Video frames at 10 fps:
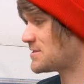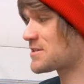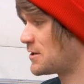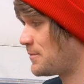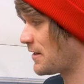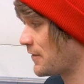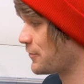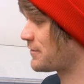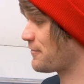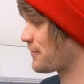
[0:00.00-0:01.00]
It's gonna be a
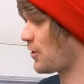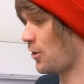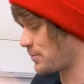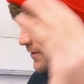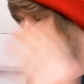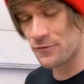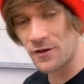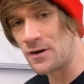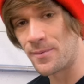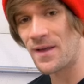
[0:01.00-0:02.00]
little difficult because there's
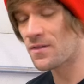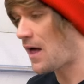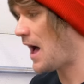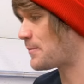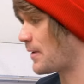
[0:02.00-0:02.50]
gonna be a lot,